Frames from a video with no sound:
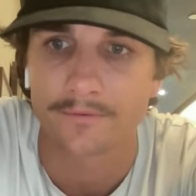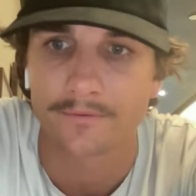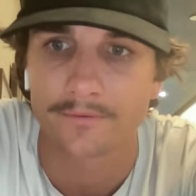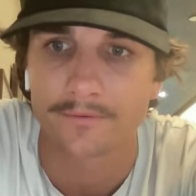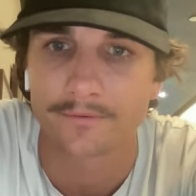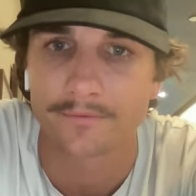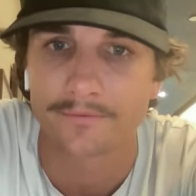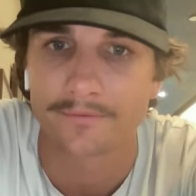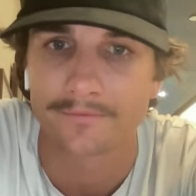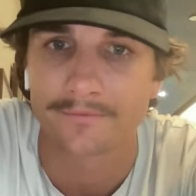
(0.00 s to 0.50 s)

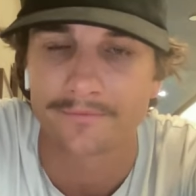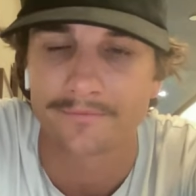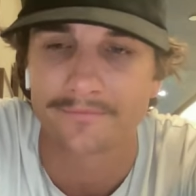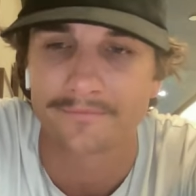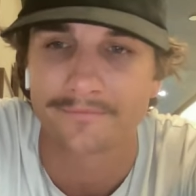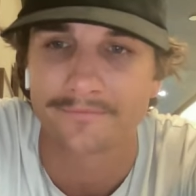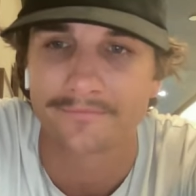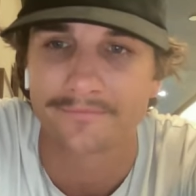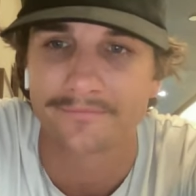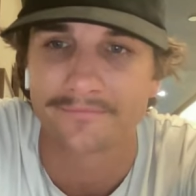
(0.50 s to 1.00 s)

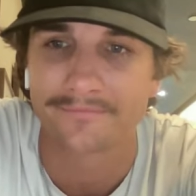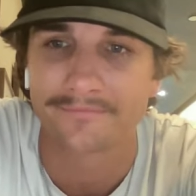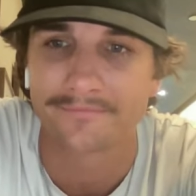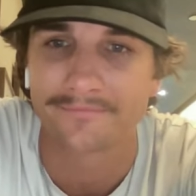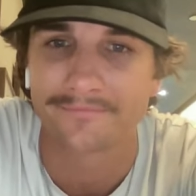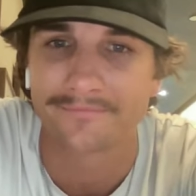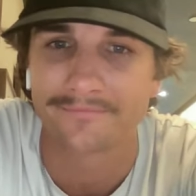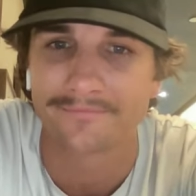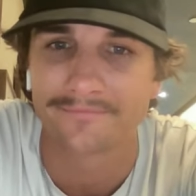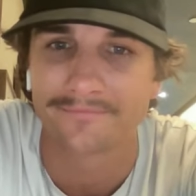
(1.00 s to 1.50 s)

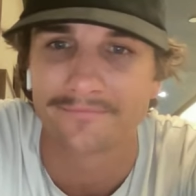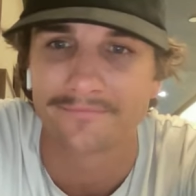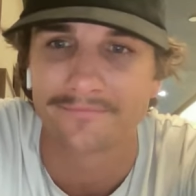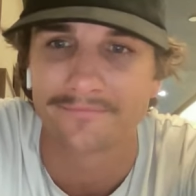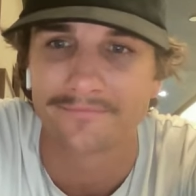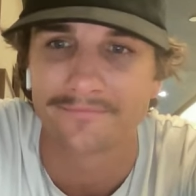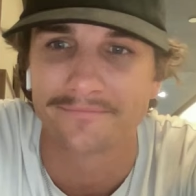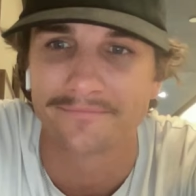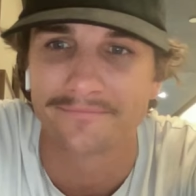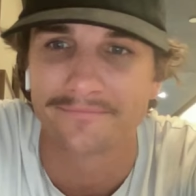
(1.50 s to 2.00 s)

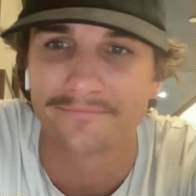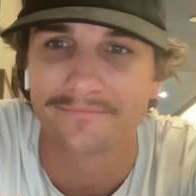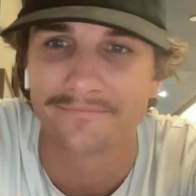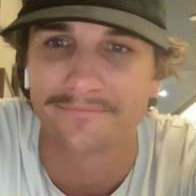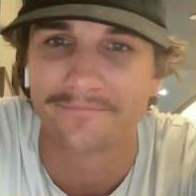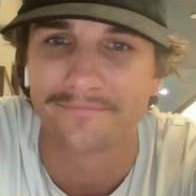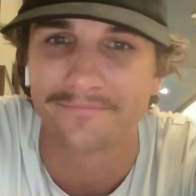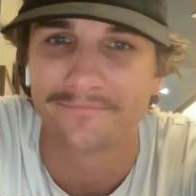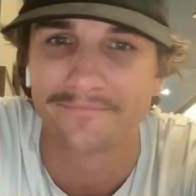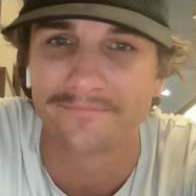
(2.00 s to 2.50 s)

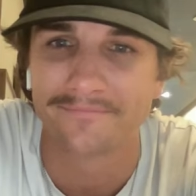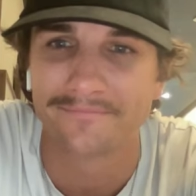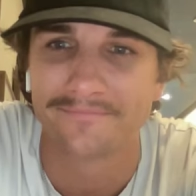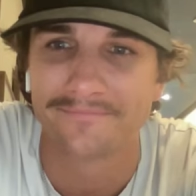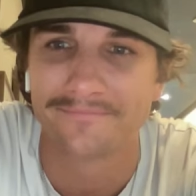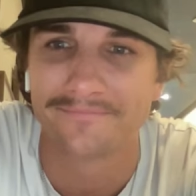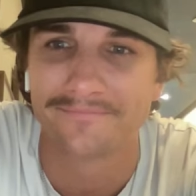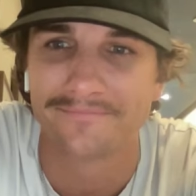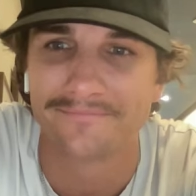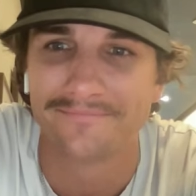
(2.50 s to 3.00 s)

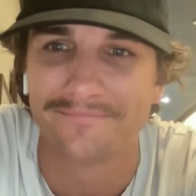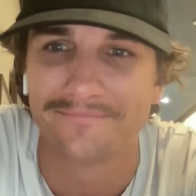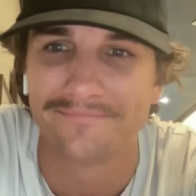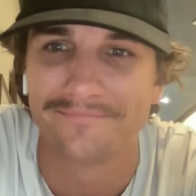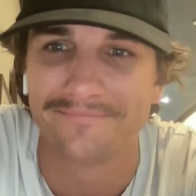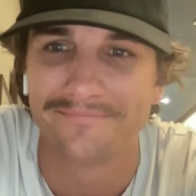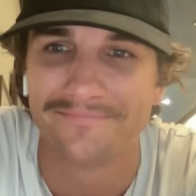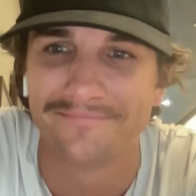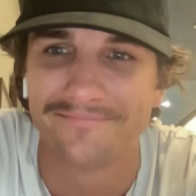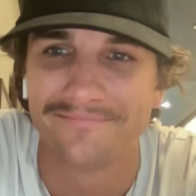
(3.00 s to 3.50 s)

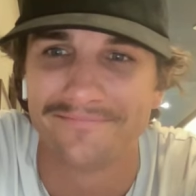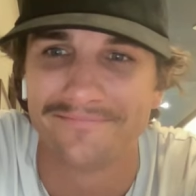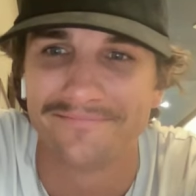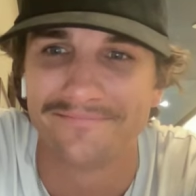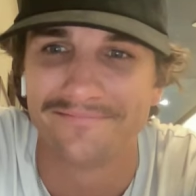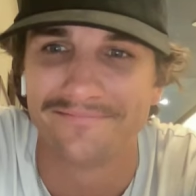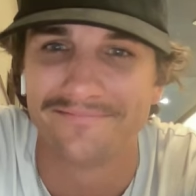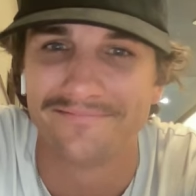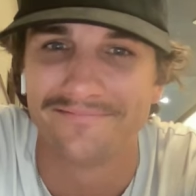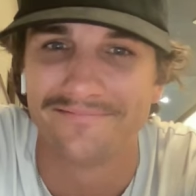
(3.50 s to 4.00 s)

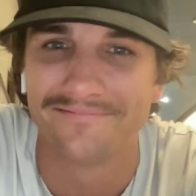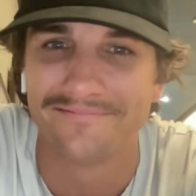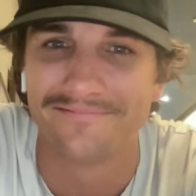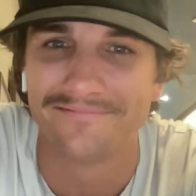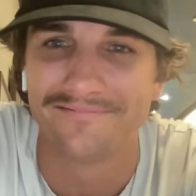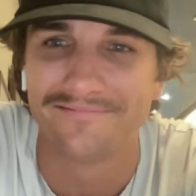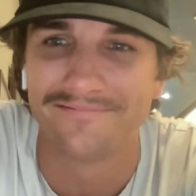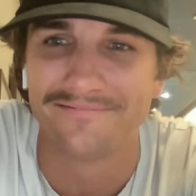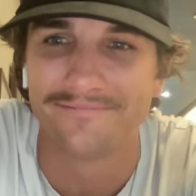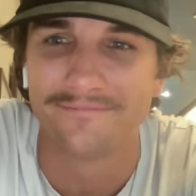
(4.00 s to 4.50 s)

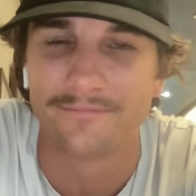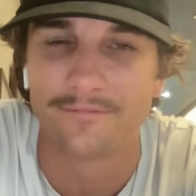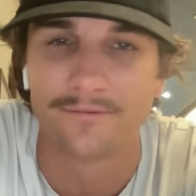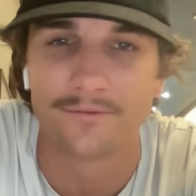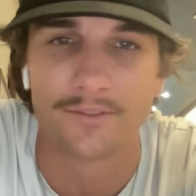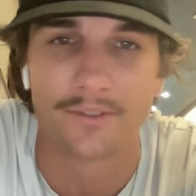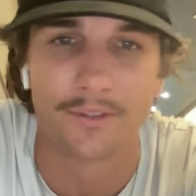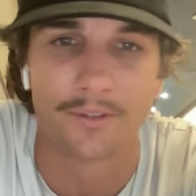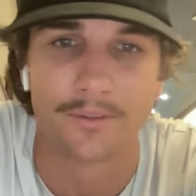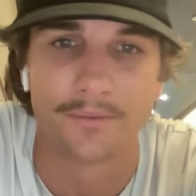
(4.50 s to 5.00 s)

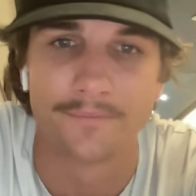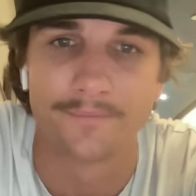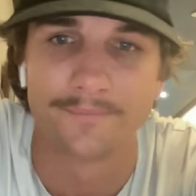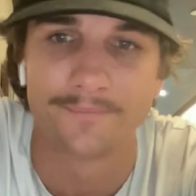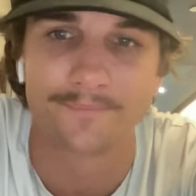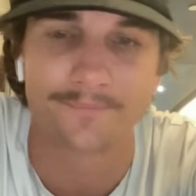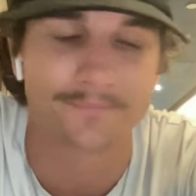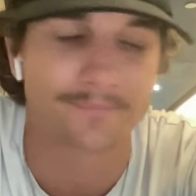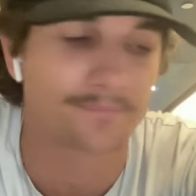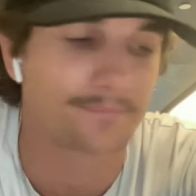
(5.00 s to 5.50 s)

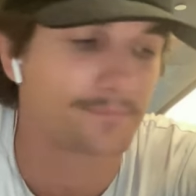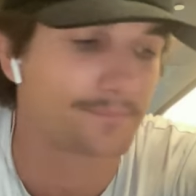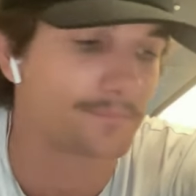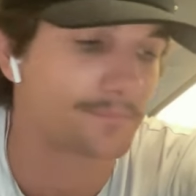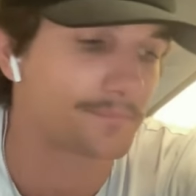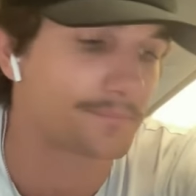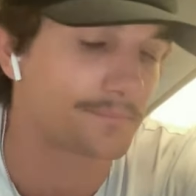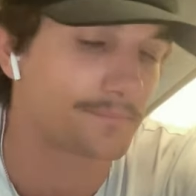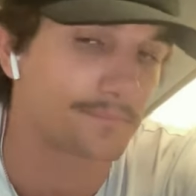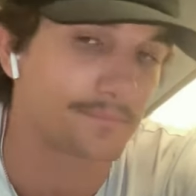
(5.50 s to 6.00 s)

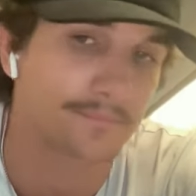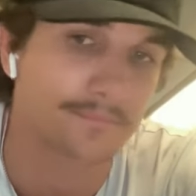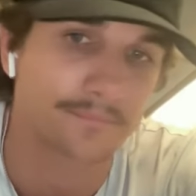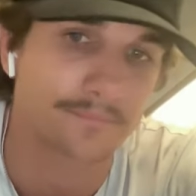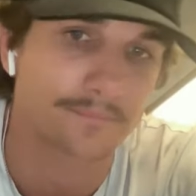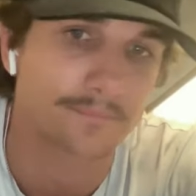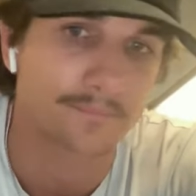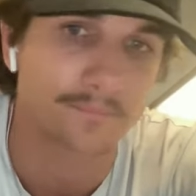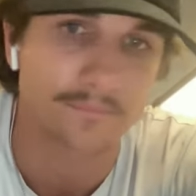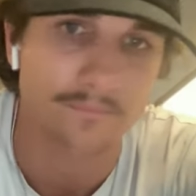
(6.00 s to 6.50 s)

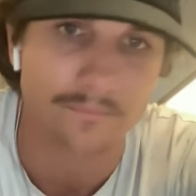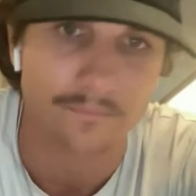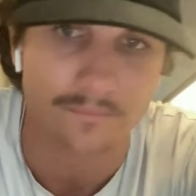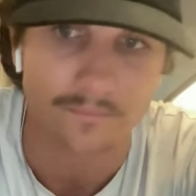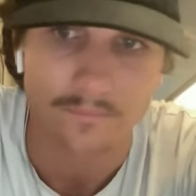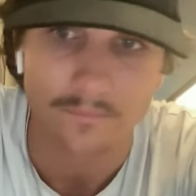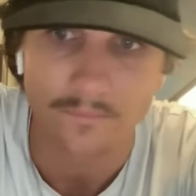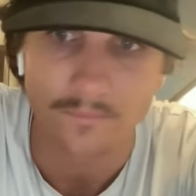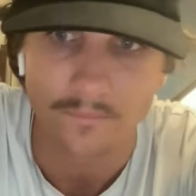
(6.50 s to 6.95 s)
[no speech]